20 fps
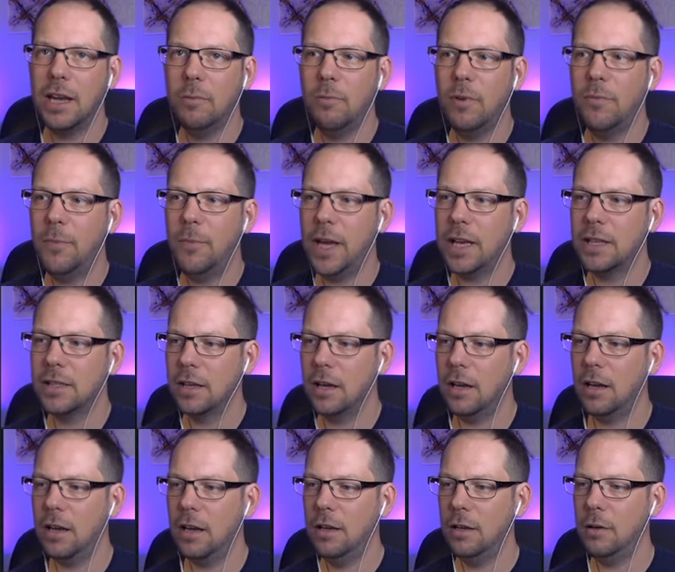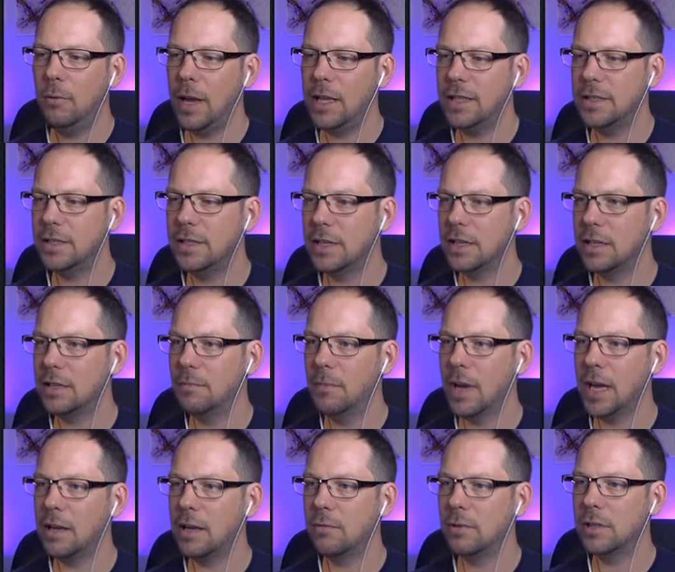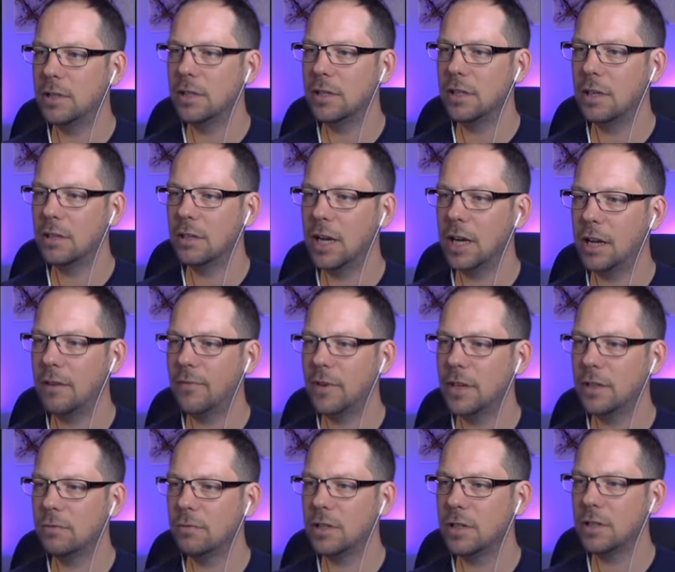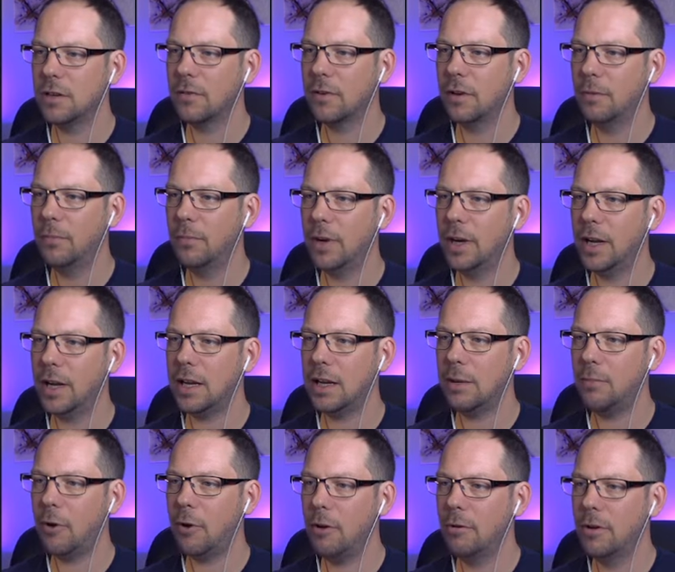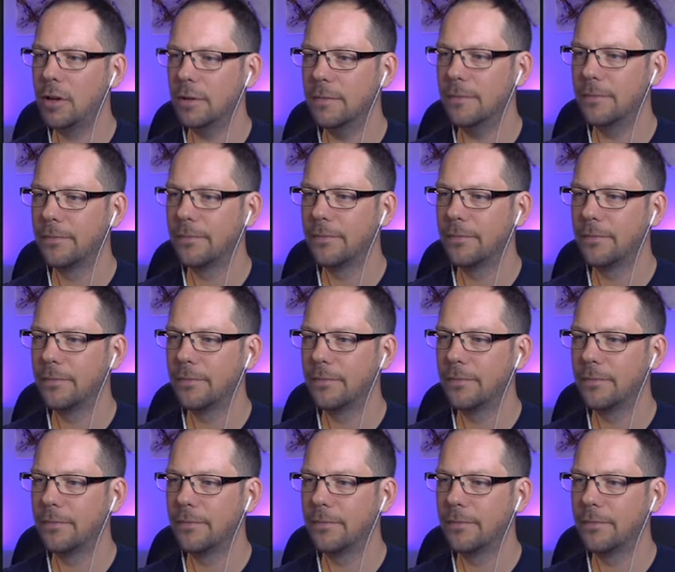and we've picked a new entity to make, which is a jellyfish, which I've completely broken